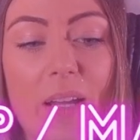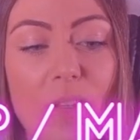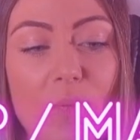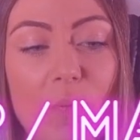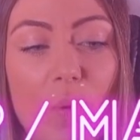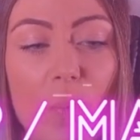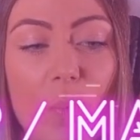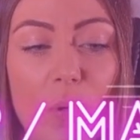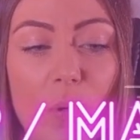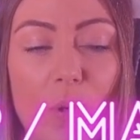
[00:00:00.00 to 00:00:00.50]

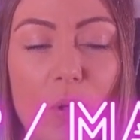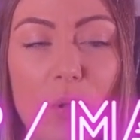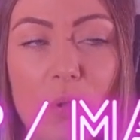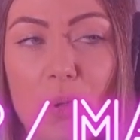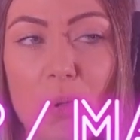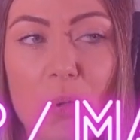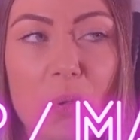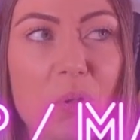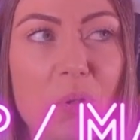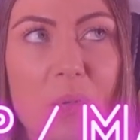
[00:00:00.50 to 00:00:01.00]
Yeah. And I
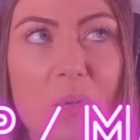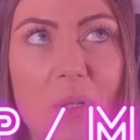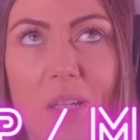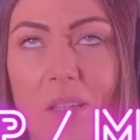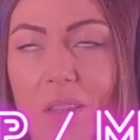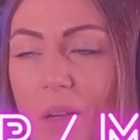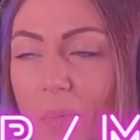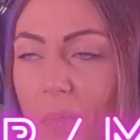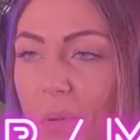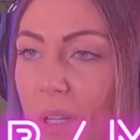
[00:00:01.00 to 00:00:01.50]
think it's so
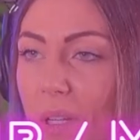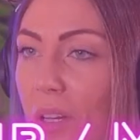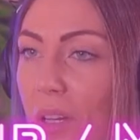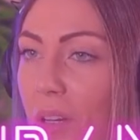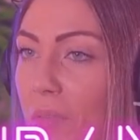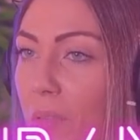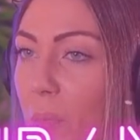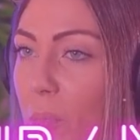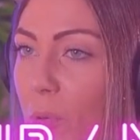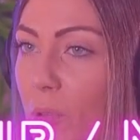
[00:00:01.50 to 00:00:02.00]
easy to
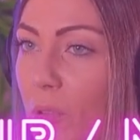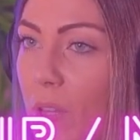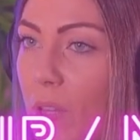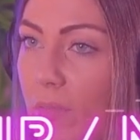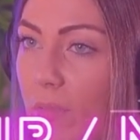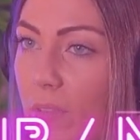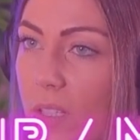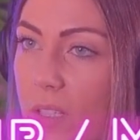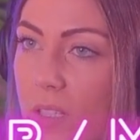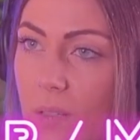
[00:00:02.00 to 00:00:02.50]
just kind of
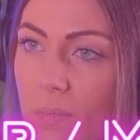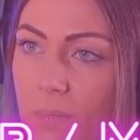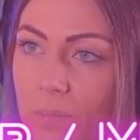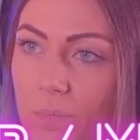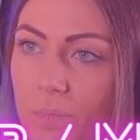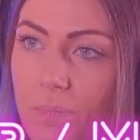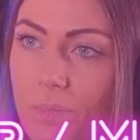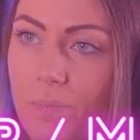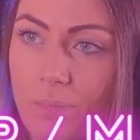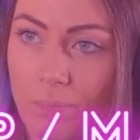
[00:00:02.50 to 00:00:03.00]
like
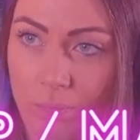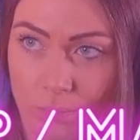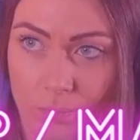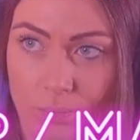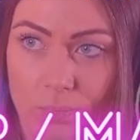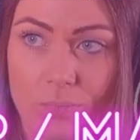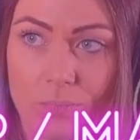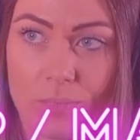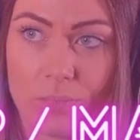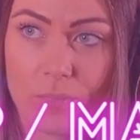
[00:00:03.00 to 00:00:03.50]

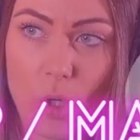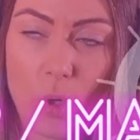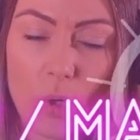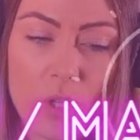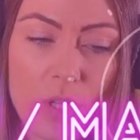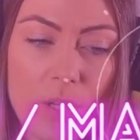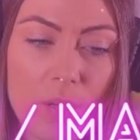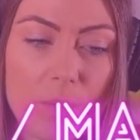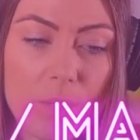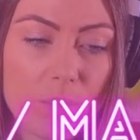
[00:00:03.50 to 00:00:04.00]
be
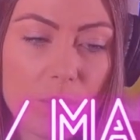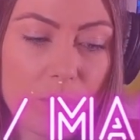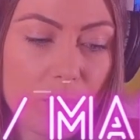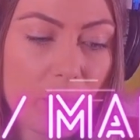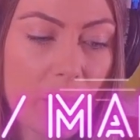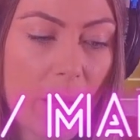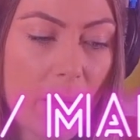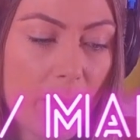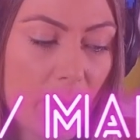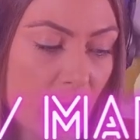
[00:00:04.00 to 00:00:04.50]
half
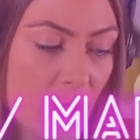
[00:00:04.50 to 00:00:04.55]
listening